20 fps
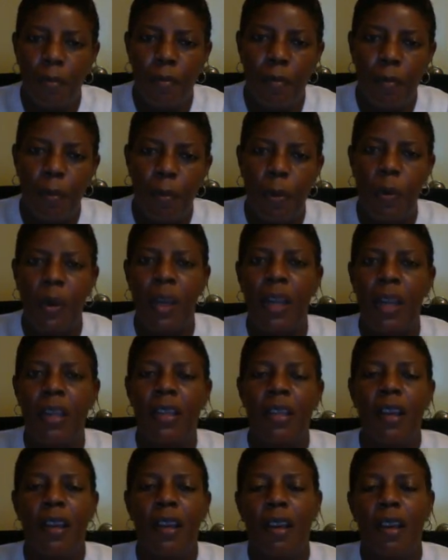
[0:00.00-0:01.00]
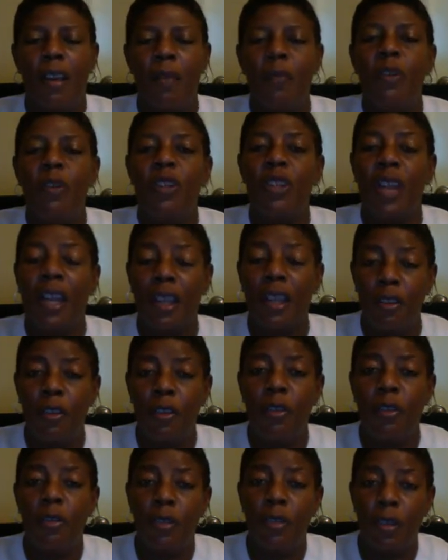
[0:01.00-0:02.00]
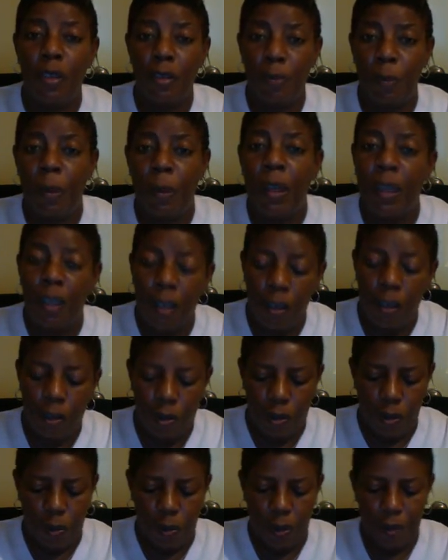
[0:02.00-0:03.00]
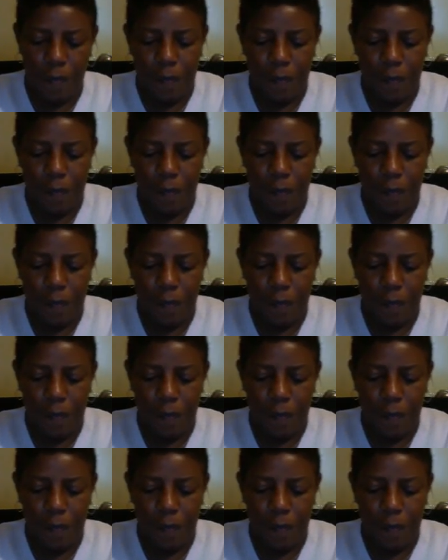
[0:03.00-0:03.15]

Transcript: points in which they could use to spend in the store.